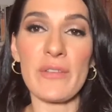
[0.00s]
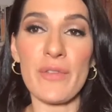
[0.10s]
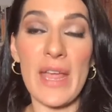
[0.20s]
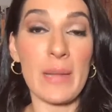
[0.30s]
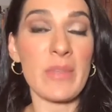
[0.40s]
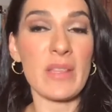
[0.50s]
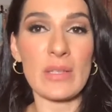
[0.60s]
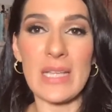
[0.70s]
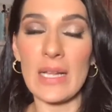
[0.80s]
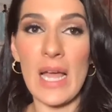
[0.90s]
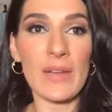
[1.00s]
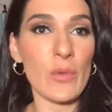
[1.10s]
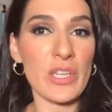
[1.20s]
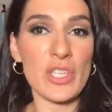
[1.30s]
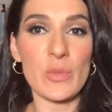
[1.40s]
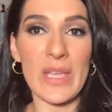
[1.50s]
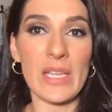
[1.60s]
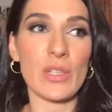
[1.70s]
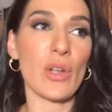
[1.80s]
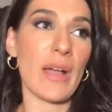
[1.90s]
afraid. I mean, the kind of questions we
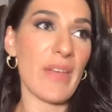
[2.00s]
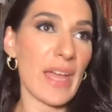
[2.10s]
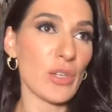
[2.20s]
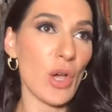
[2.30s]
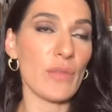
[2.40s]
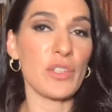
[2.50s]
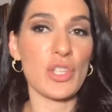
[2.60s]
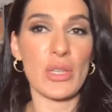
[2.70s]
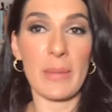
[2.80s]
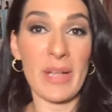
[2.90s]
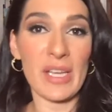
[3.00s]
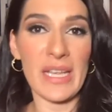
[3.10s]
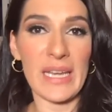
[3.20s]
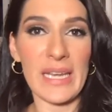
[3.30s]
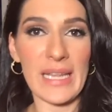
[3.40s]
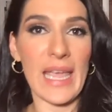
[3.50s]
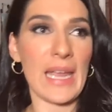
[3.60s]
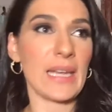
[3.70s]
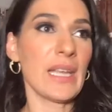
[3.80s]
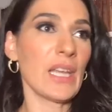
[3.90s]
get, you know, I've had COVID, am I going to get it
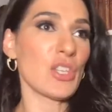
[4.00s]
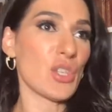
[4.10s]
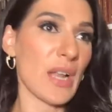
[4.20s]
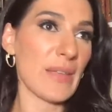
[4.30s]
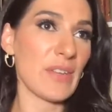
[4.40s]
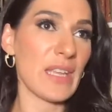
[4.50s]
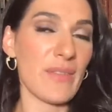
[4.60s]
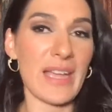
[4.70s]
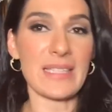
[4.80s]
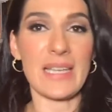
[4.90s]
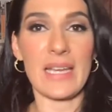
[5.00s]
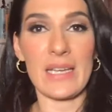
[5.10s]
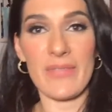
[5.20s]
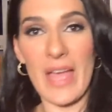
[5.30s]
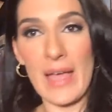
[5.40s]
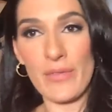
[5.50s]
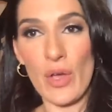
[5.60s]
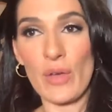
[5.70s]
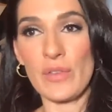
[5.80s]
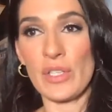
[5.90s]
again? Should I even get vaccinated? If I have
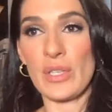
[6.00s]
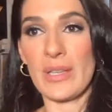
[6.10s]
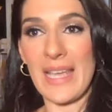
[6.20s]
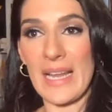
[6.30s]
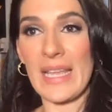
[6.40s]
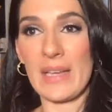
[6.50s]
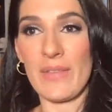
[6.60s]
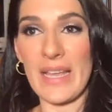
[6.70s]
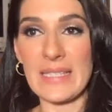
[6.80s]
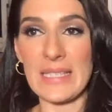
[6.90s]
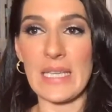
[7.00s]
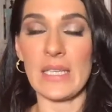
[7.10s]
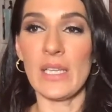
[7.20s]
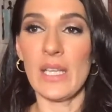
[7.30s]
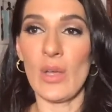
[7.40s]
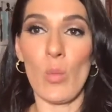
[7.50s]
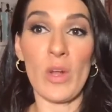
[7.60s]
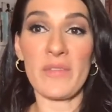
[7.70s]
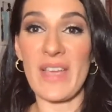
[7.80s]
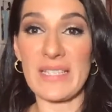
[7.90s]
COVID, can I get a vaccine?
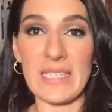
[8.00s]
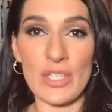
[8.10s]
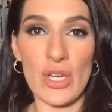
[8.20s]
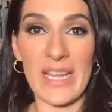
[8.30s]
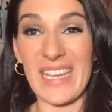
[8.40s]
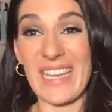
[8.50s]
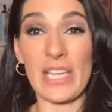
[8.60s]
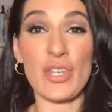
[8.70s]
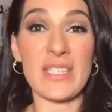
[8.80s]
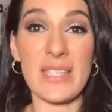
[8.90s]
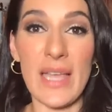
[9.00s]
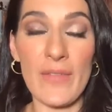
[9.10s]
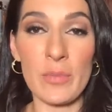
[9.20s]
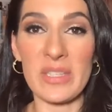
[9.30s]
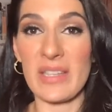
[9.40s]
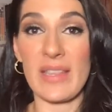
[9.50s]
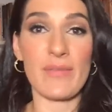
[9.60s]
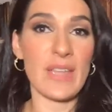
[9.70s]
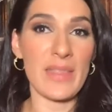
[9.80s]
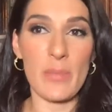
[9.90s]
What vaccine should I get? Can I trust the government that
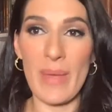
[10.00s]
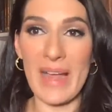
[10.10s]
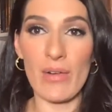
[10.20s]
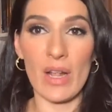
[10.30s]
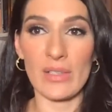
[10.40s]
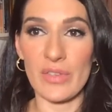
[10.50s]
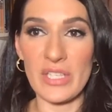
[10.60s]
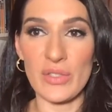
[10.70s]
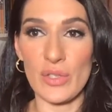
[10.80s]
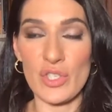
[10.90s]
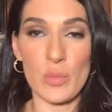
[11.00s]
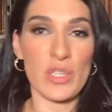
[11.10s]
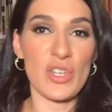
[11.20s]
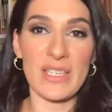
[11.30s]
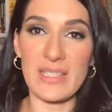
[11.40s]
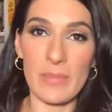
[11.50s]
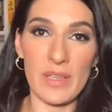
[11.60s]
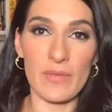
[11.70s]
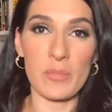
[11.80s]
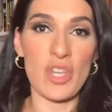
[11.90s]
they've done the background research? Should we trust
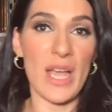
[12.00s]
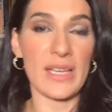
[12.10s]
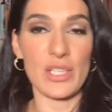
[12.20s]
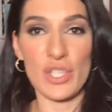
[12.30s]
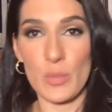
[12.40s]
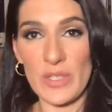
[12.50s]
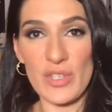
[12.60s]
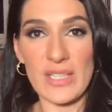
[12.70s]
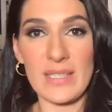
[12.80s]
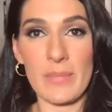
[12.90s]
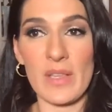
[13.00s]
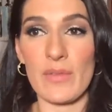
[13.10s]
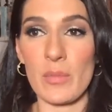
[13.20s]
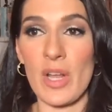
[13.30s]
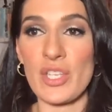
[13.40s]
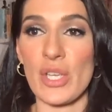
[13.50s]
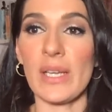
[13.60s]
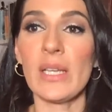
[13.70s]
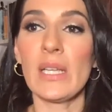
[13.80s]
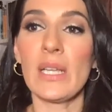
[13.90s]
something from China? Should we trust something from
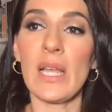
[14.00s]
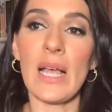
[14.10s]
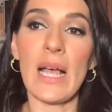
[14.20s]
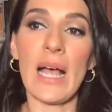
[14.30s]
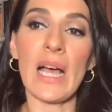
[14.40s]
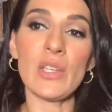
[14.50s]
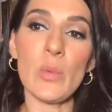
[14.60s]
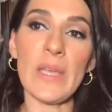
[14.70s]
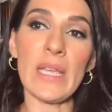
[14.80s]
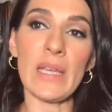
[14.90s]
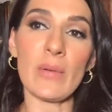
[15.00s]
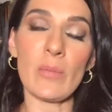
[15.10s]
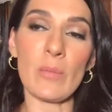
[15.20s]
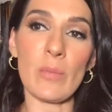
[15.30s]
Russia? How do we